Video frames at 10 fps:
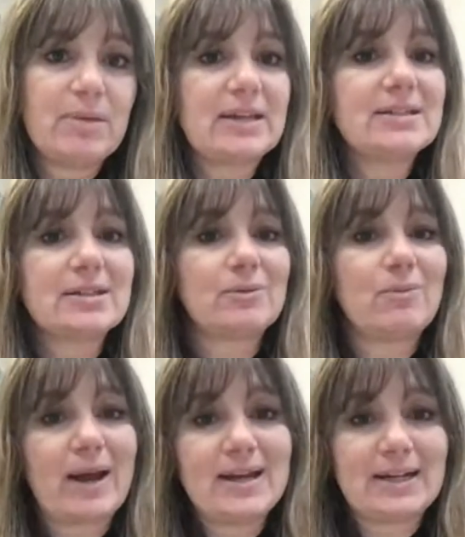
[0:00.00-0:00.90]
because
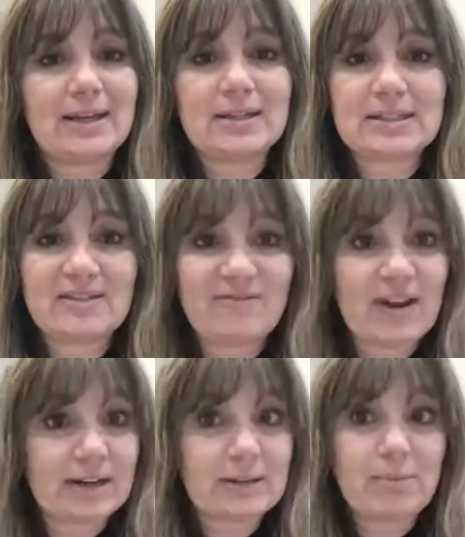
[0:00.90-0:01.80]
the writing is in
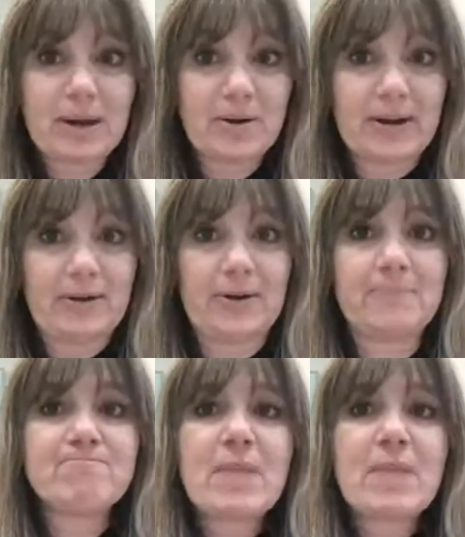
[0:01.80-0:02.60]
fact the barrier.